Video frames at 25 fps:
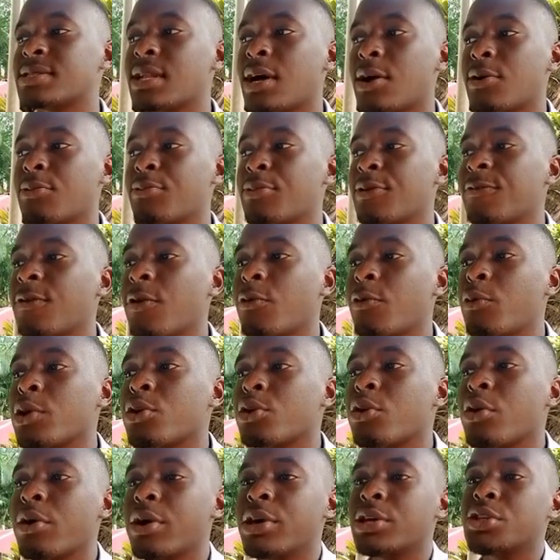Now, before we
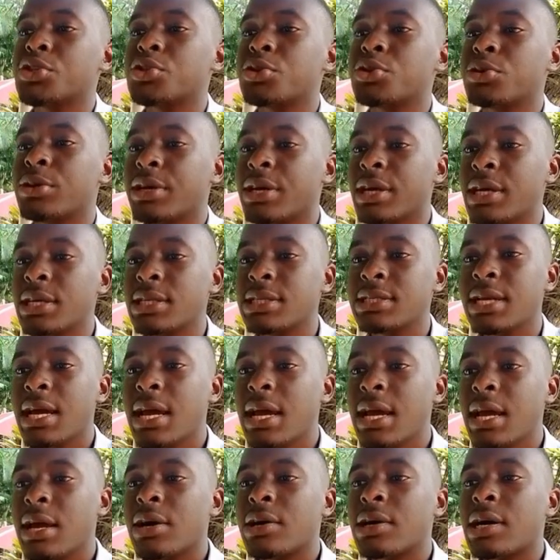go into it,
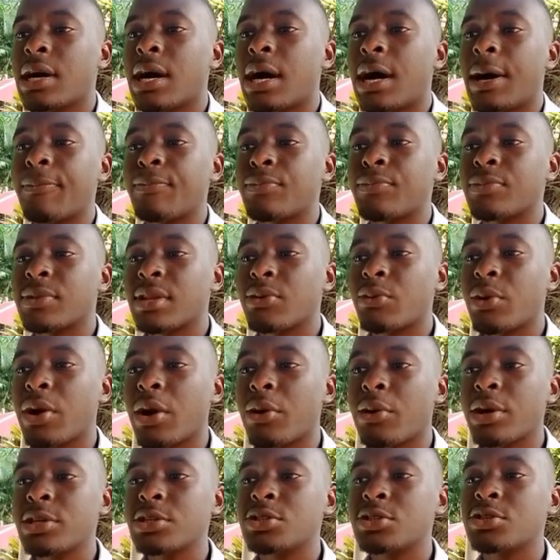we are
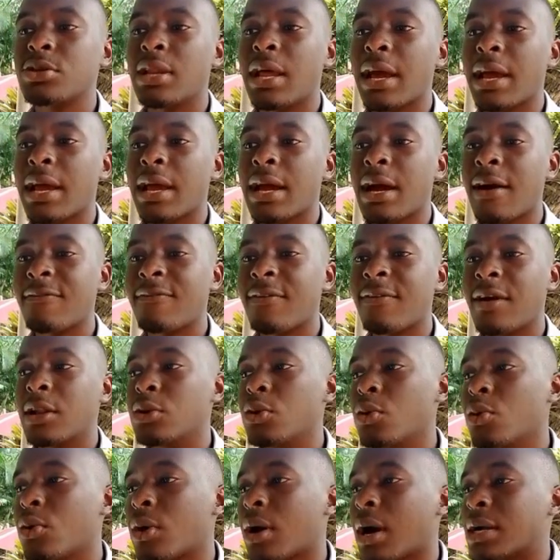going to have a
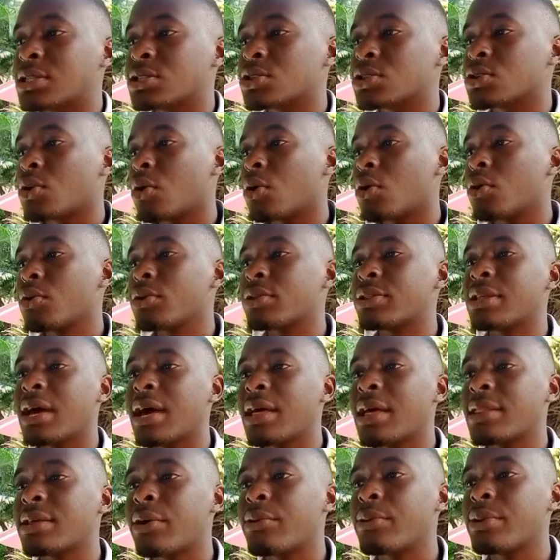look at all the other